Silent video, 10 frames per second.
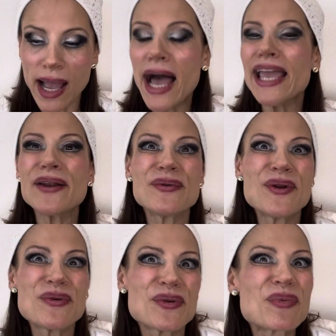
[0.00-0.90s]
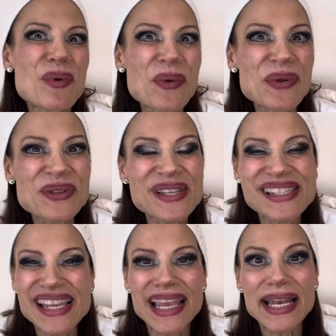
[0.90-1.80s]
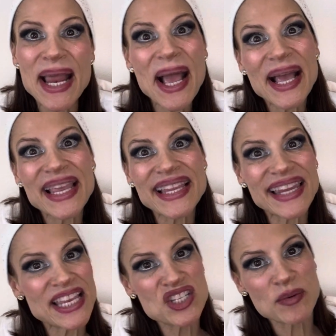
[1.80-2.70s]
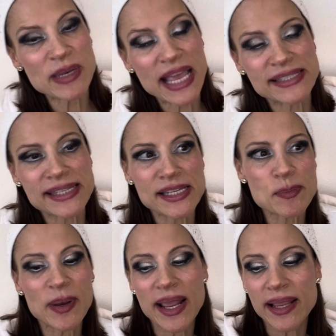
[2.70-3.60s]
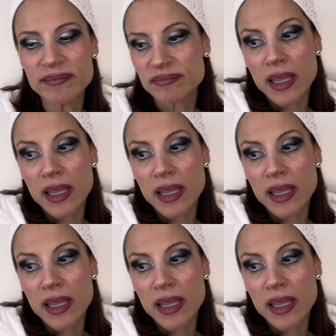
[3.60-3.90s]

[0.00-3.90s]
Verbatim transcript: I don't know the rules in elite gymnastics, but I